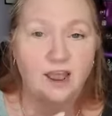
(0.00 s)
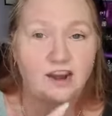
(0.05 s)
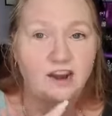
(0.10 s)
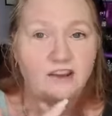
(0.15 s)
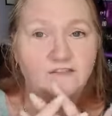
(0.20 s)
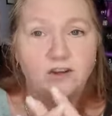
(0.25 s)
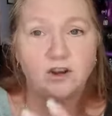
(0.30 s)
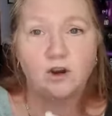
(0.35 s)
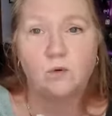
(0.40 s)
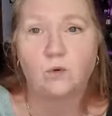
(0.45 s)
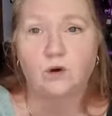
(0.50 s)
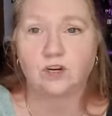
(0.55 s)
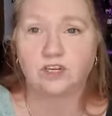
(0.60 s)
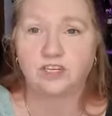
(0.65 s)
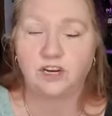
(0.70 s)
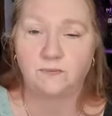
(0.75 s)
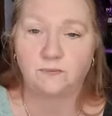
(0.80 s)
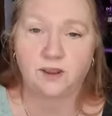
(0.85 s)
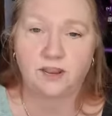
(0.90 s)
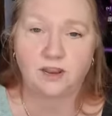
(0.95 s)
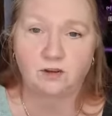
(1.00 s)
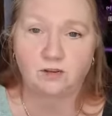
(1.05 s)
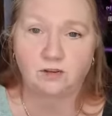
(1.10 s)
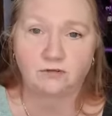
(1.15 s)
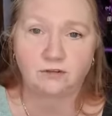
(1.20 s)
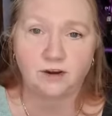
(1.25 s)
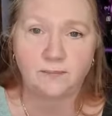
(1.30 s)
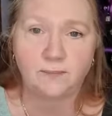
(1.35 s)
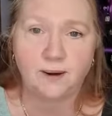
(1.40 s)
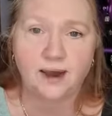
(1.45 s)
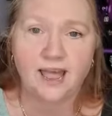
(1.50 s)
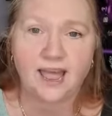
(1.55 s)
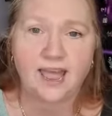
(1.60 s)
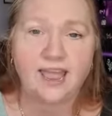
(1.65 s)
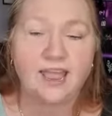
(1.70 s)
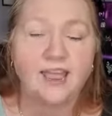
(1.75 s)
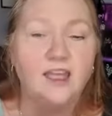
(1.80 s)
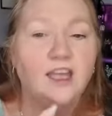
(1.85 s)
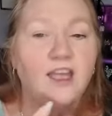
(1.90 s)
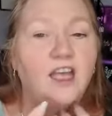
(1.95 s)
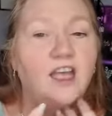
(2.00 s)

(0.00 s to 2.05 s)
And if you're watching me on the replay,